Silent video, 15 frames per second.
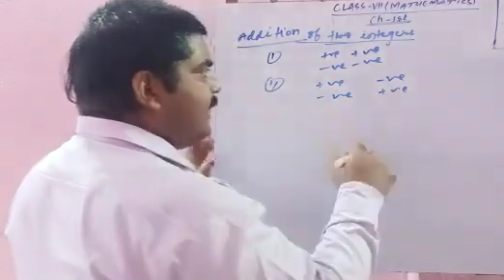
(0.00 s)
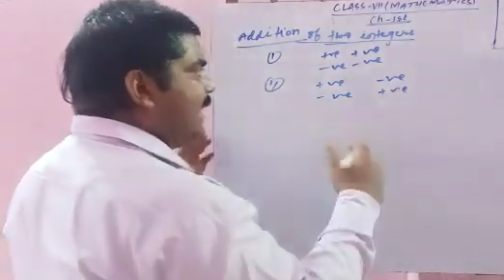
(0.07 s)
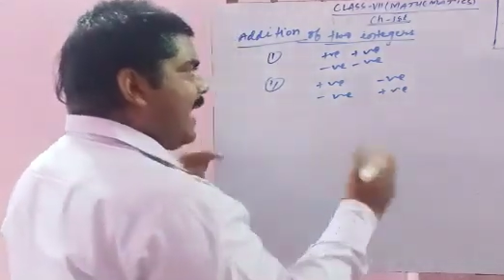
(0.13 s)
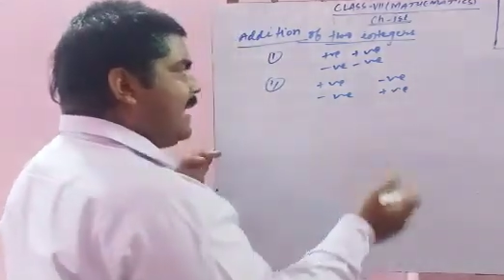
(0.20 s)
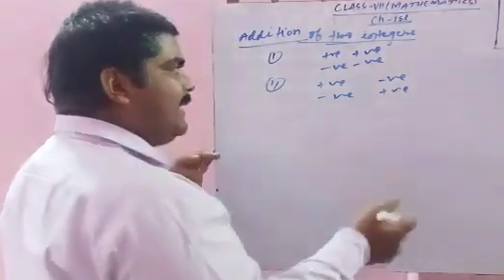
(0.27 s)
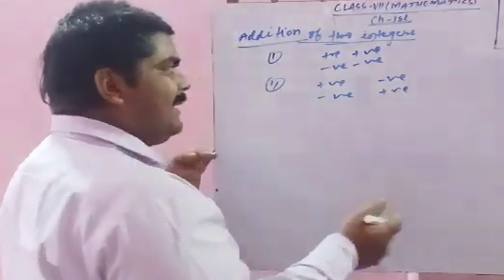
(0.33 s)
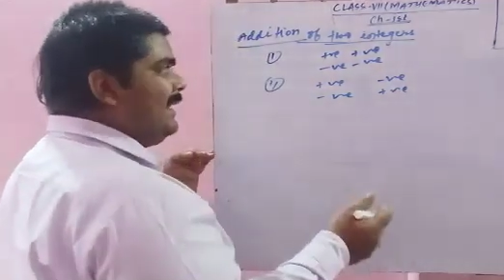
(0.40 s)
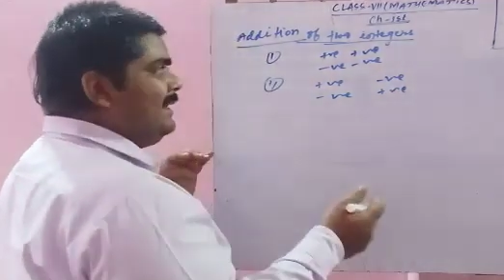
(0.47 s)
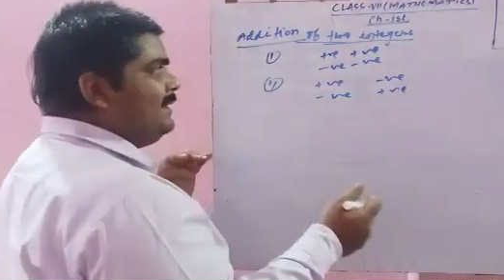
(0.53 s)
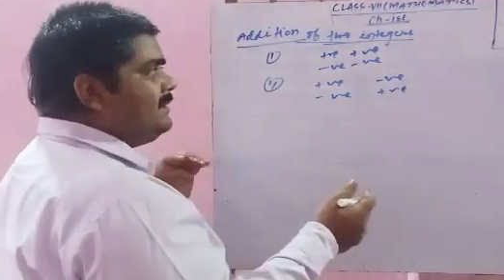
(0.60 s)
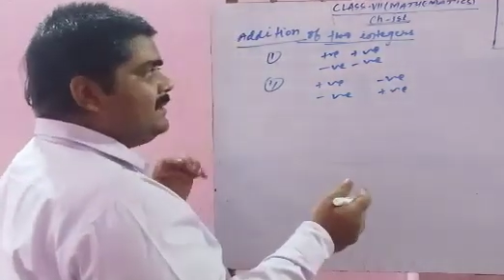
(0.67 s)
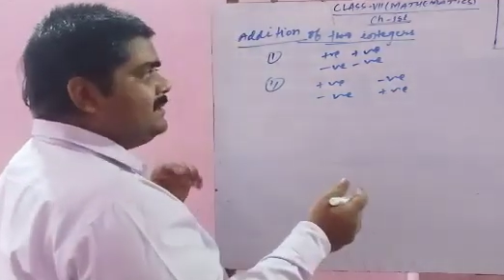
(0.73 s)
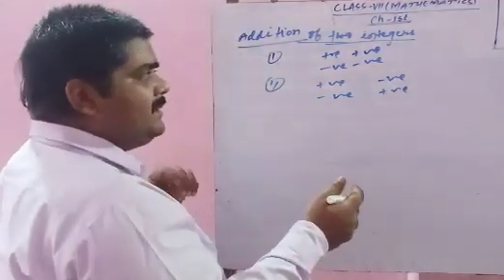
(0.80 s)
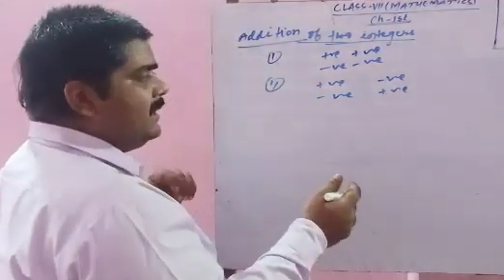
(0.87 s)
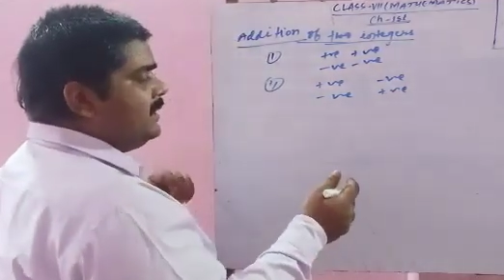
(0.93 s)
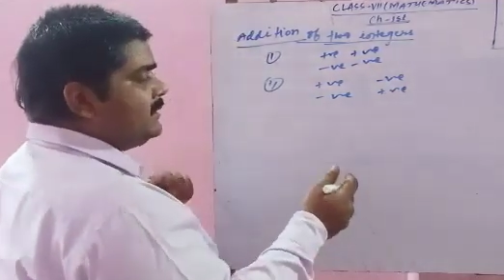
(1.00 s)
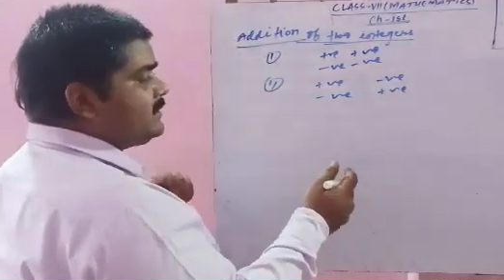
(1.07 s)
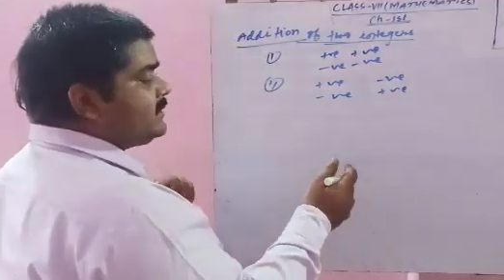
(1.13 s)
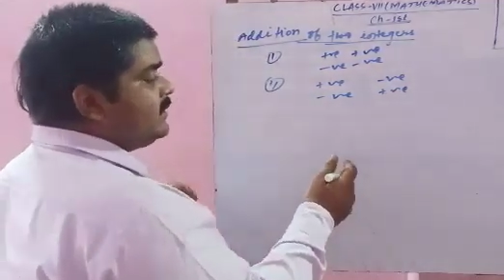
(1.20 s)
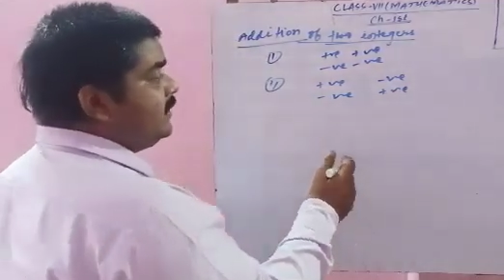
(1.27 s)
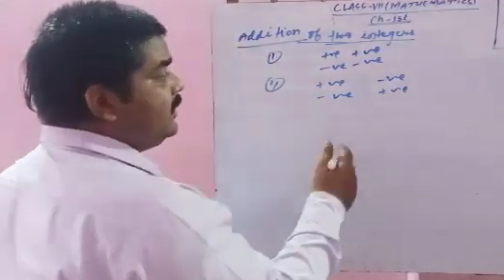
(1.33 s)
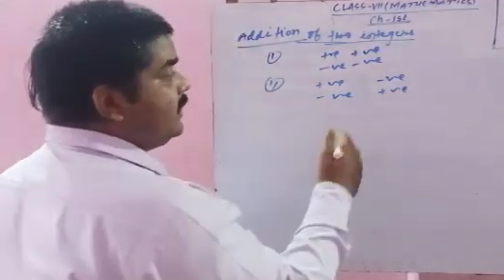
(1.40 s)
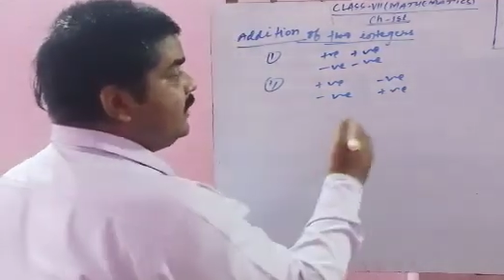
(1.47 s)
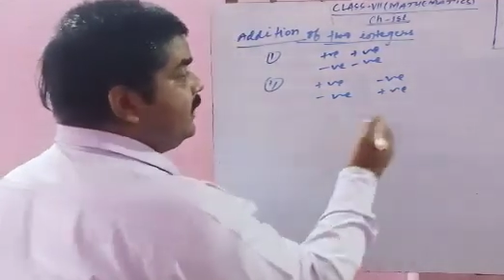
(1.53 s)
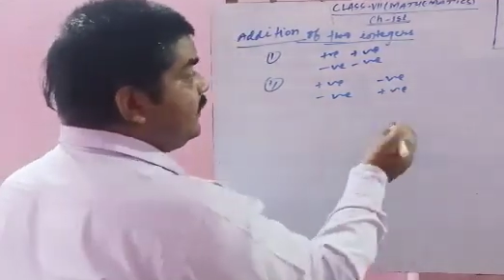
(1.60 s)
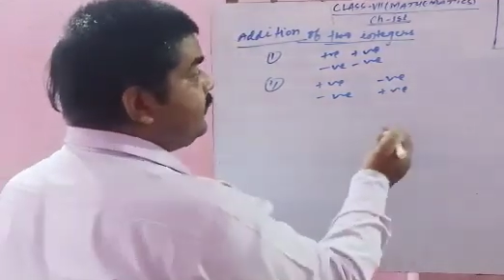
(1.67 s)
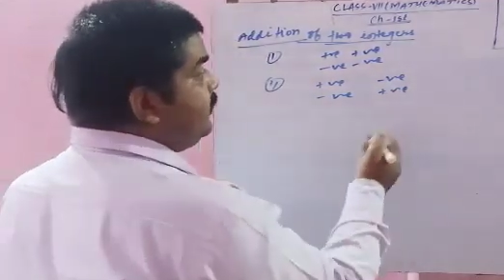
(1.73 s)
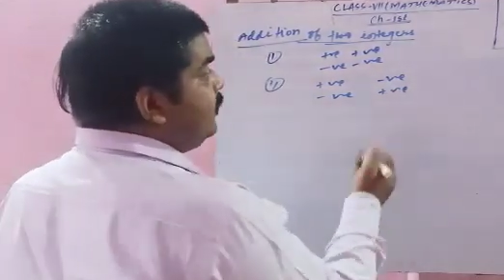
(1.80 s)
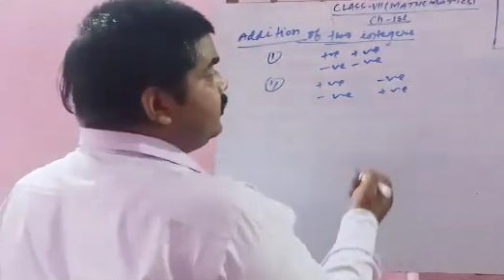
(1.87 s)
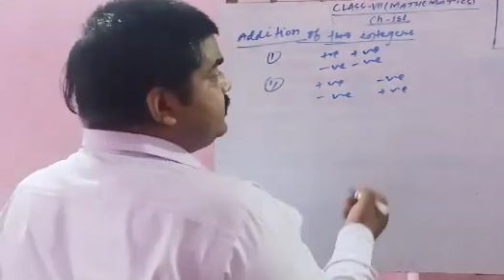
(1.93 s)
regarding integers,
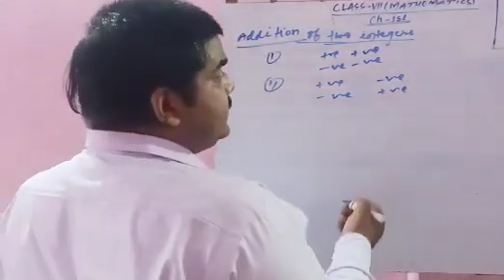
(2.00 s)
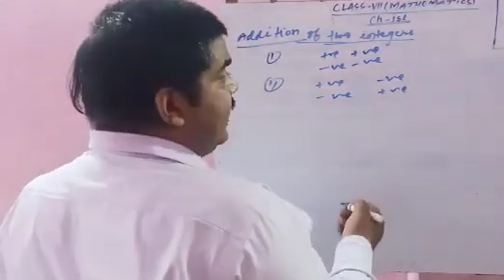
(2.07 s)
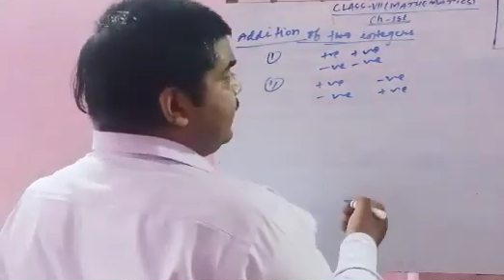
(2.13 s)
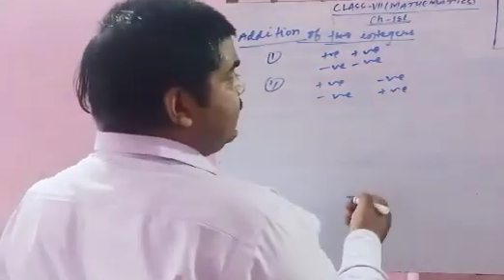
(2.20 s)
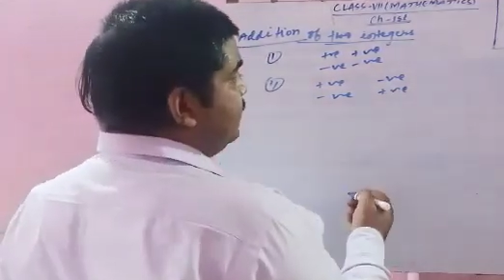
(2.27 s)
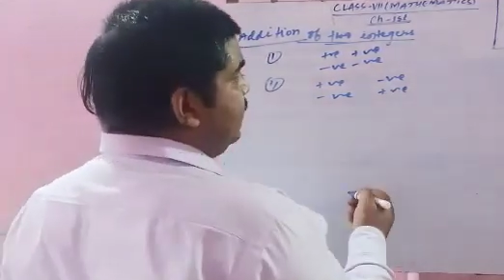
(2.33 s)
if you take